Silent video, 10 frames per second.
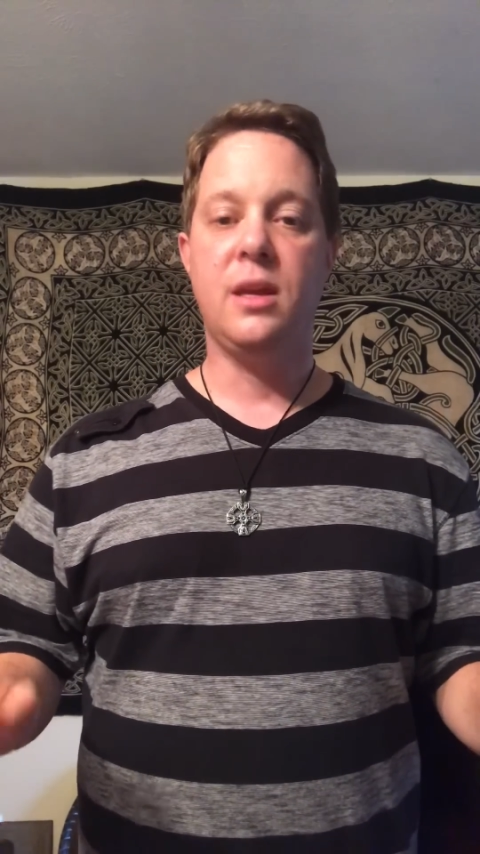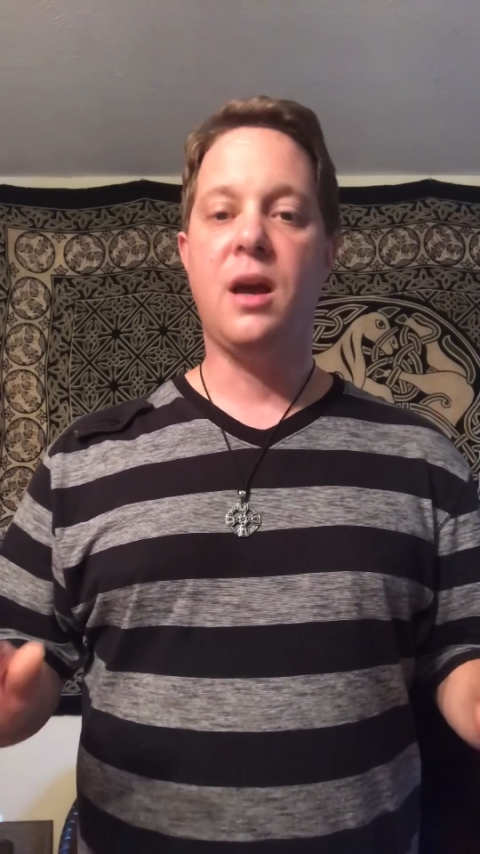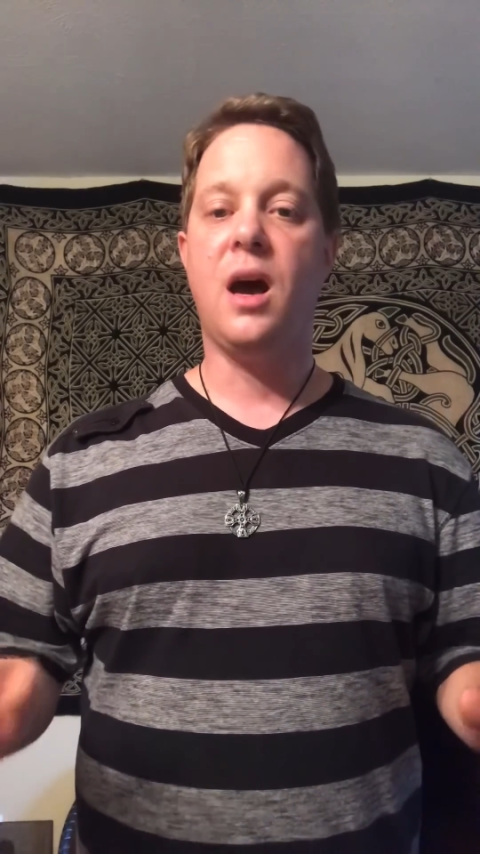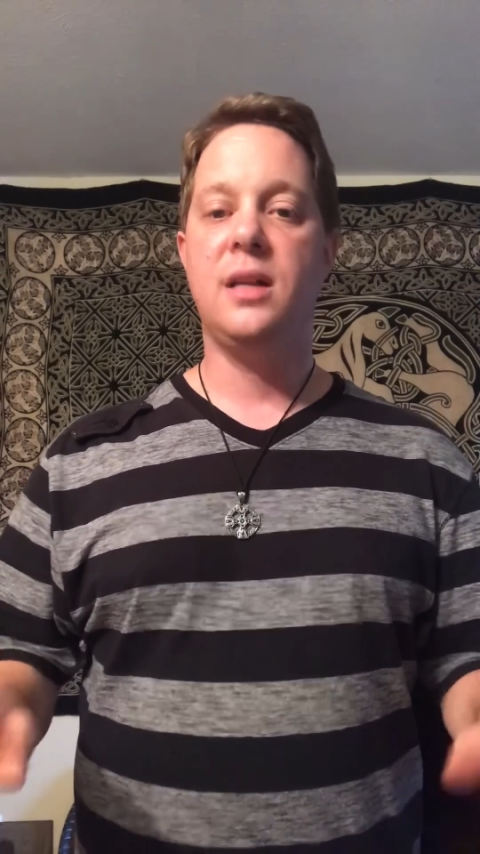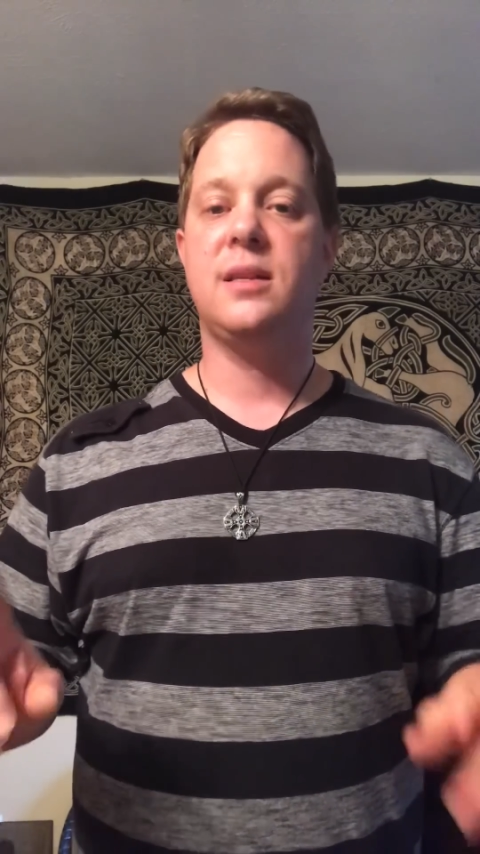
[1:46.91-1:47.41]

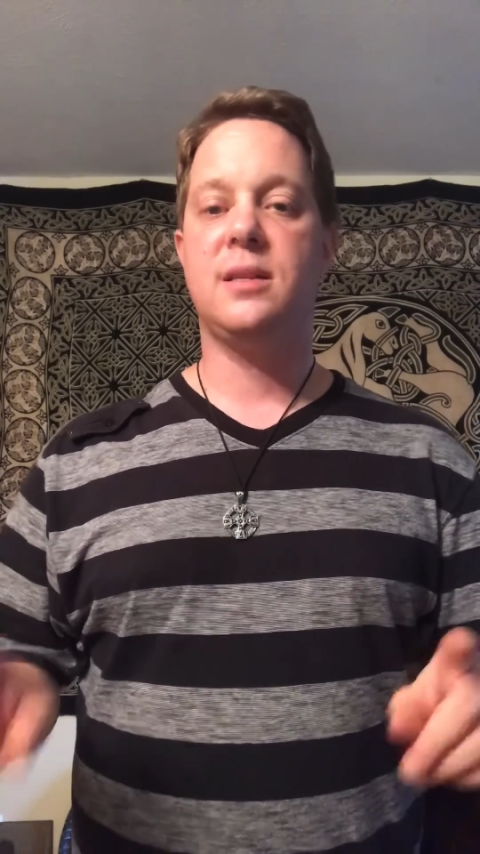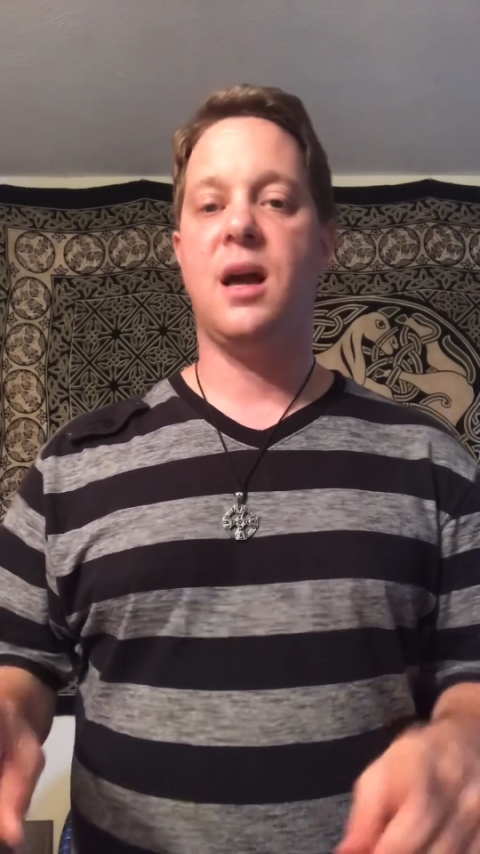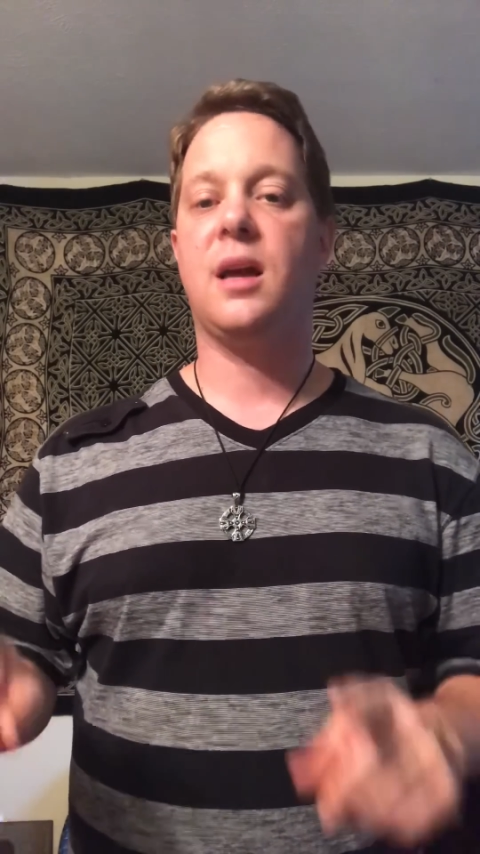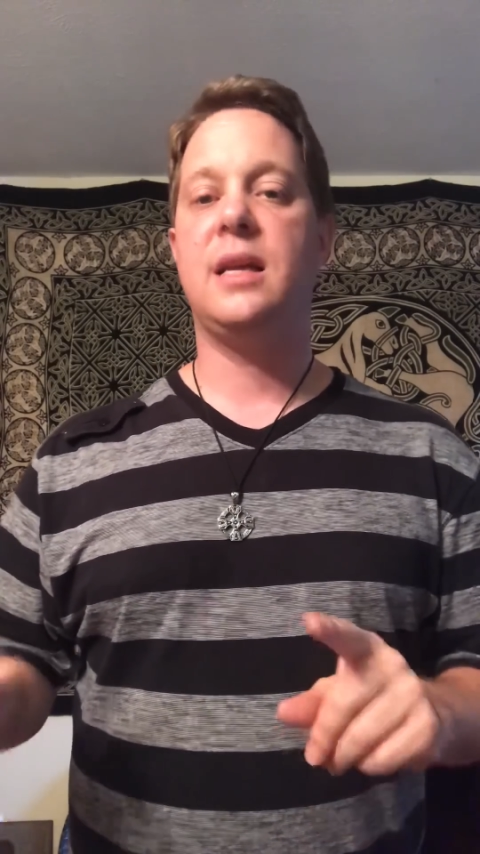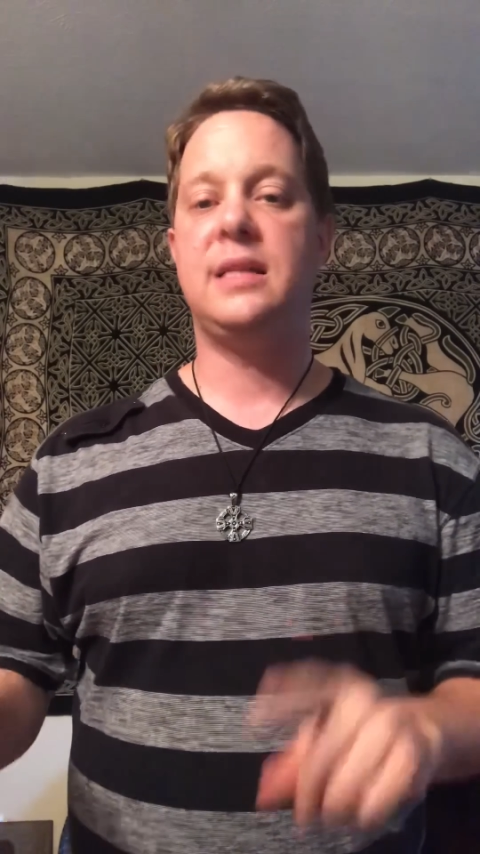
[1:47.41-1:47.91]
God does
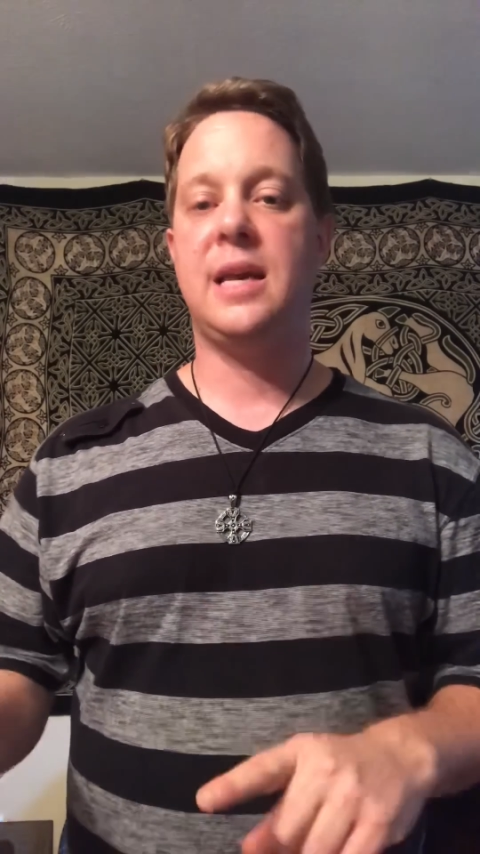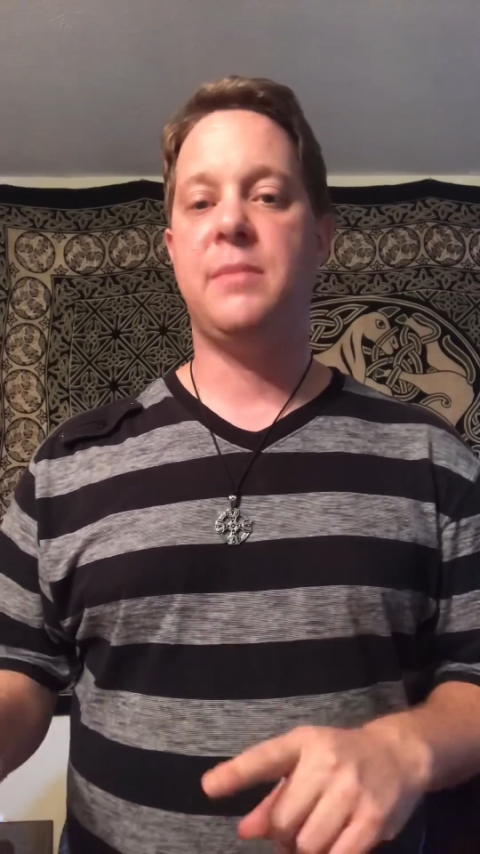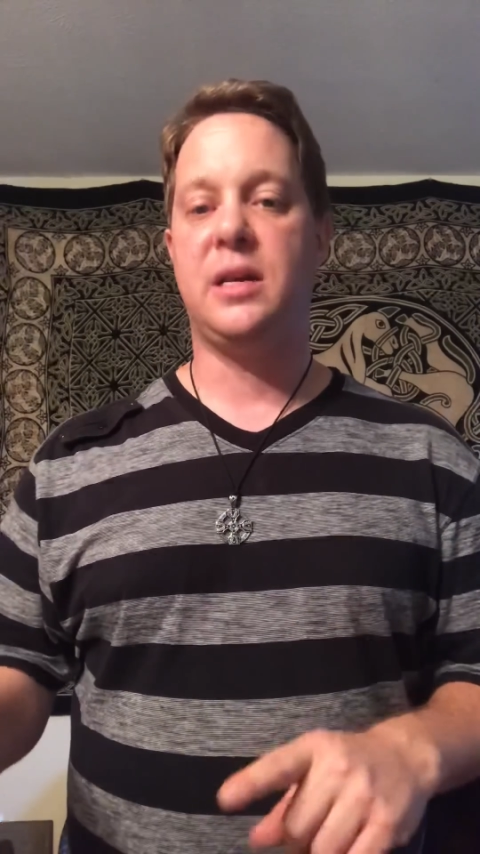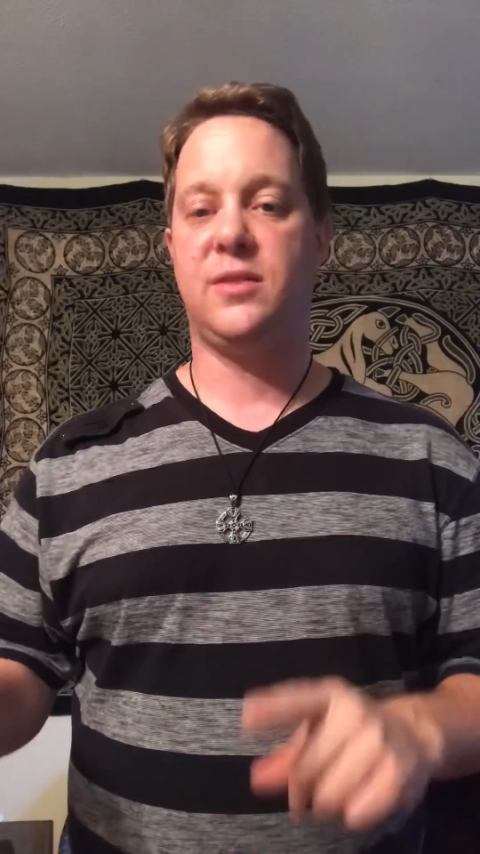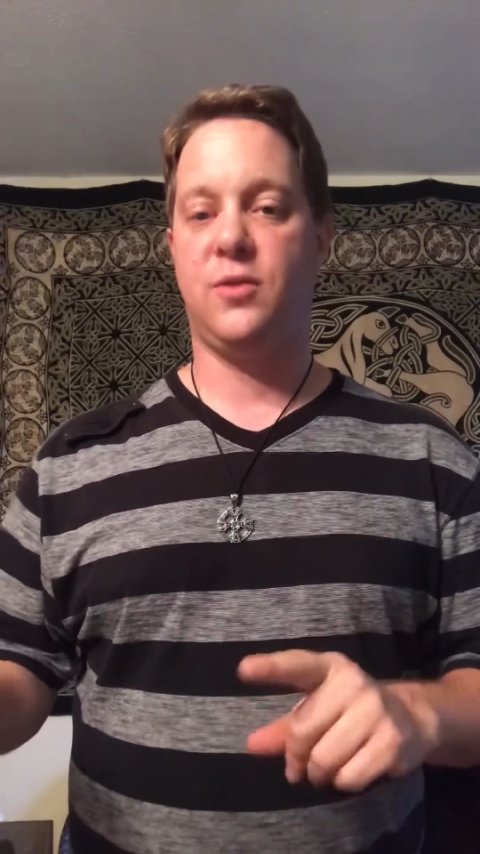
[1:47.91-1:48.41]
not
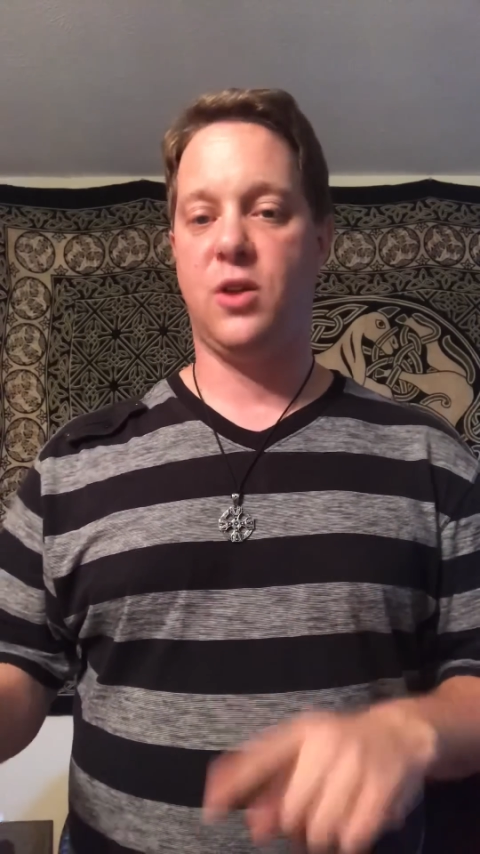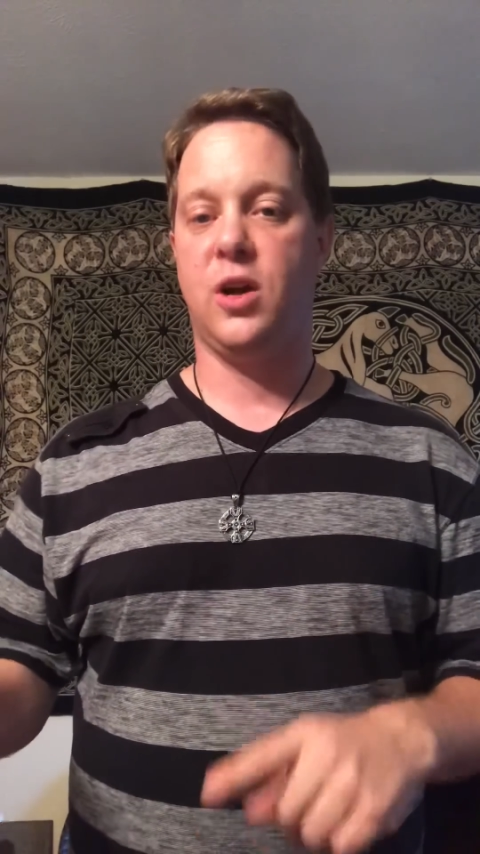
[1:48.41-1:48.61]
condemn us for